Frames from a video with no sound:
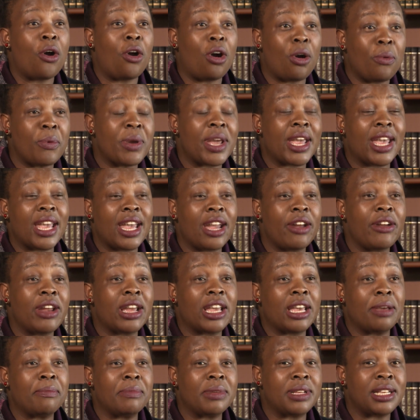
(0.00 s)
All we're
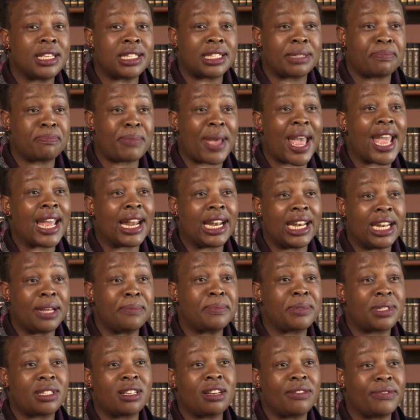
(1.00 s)
hearing him is paying
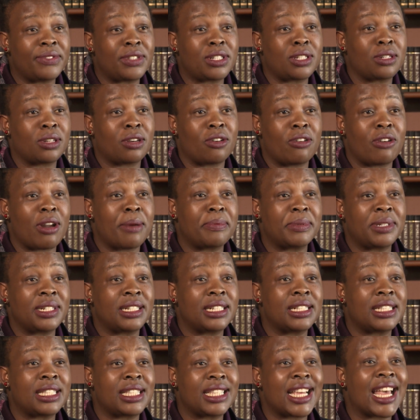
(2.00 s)
lip service to
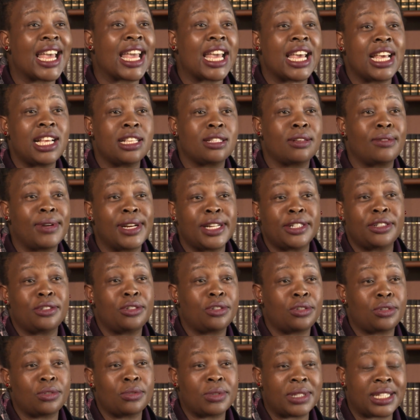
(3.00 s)
corruption and saying he's going
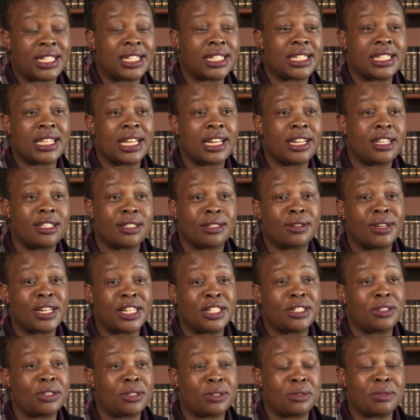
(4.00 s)
to do this and he's
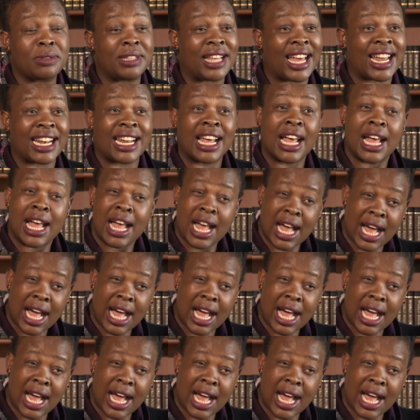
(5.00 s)
going to do that.